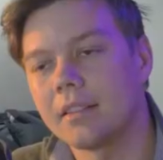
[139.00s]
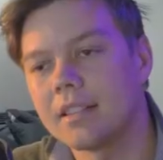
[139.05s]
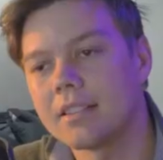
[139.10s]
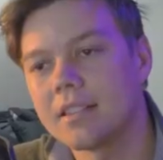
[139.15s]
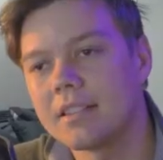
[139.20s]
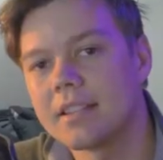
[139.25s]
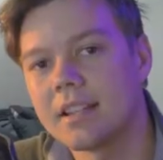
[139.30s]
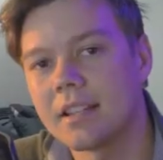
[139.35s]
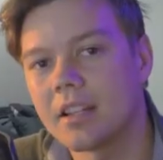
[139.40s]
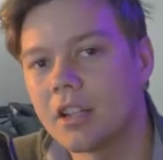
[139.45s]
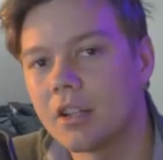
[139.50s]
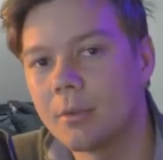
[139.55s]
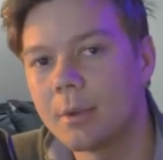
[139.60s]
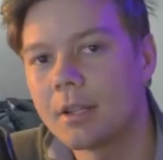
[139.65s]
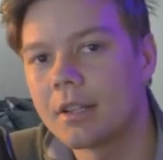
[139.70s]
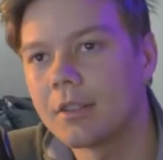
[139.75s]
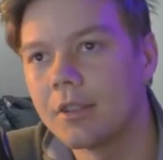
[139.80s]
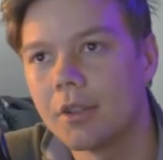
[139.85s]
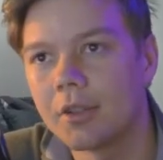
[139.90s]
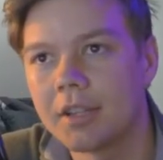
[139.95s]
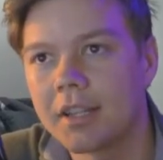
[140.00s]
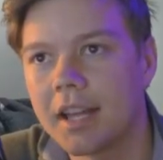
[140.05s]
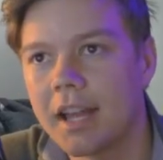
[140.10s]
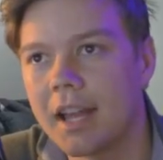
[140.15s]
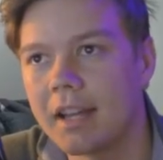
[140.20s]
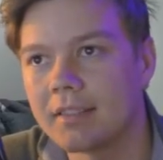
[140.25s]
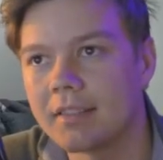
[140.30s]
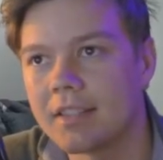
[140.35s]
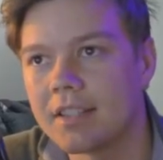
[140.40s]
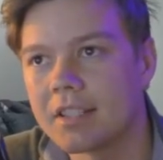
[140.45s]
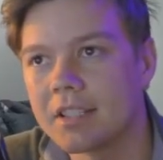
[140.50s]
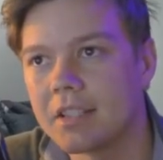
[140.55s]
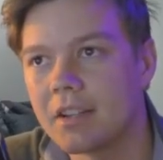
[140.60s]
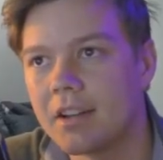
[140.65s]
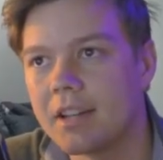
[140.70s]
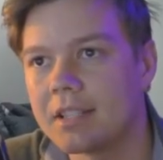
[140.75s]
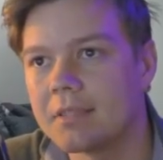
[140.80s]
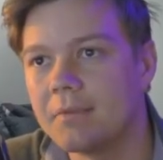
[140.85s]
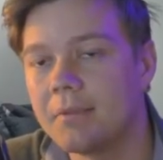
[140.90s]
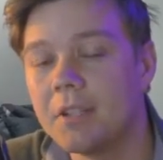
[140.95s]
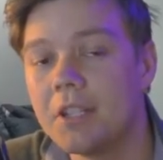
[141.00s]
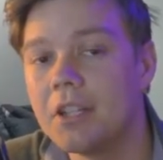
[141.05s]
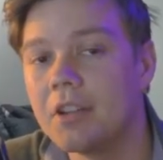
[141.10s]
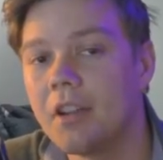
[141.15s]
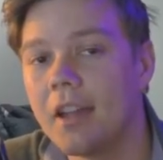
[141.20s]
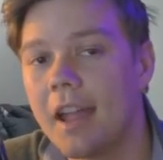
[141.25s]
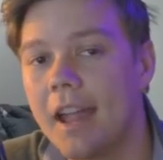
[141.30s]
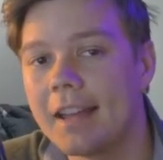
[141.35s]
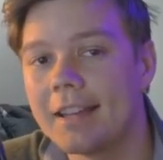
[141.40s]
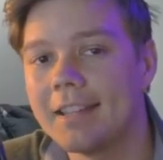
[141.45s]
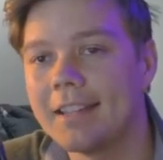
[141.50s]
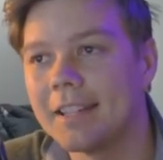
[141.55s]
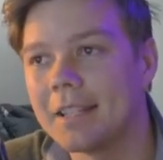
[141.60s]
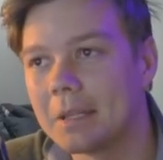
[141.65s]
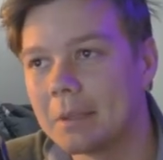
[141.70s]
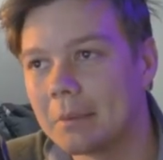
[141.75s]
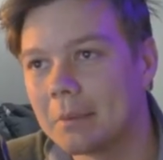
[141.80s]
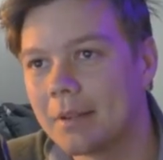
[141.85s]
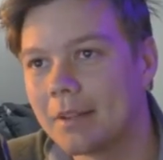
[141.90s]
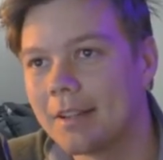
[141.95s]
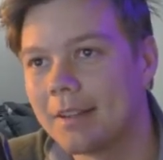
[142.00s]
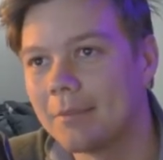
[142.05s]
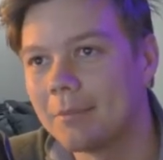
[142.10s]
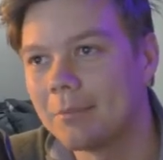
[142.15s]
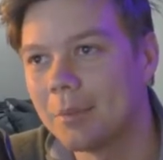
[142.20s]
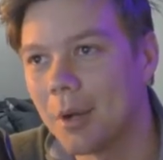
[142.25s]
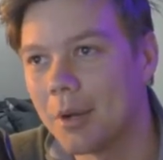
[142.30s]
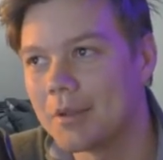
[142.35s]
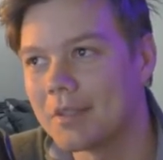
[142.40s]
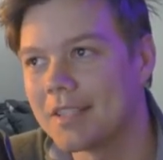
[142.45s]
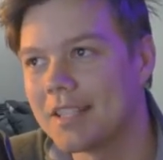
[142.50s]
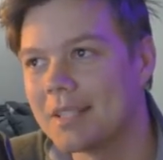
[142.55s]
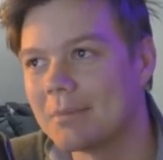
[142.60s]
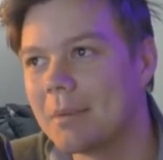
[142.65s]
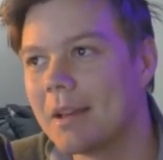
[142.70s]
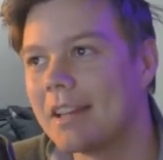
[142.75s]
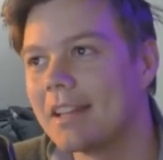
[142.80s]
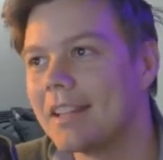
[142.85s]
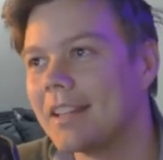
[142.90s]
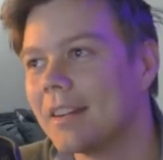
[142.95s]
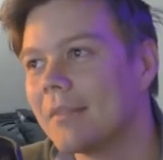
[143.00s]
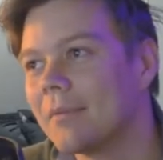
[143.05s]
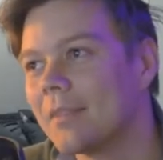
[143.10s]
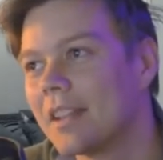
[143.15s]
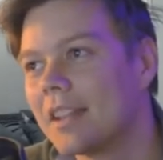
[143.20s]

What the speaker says: Let's just take a quick look at this guy's video editing post he's made here.